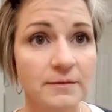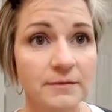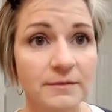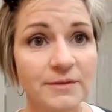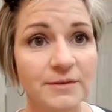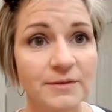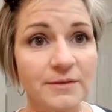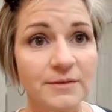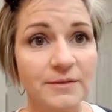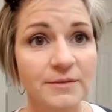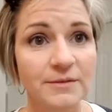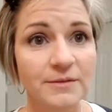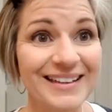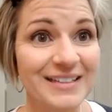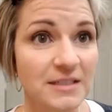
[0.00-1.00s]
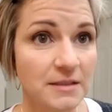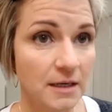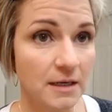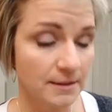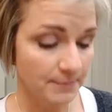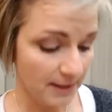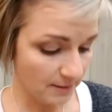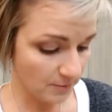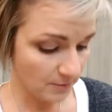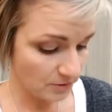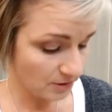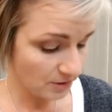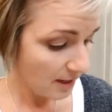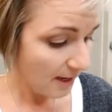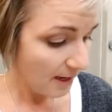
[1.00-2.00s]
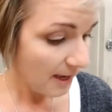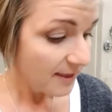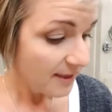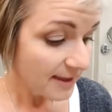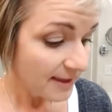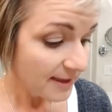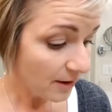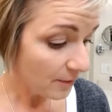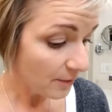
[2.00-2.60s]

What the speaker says: don't want anything stuck in my eyebrows. Now,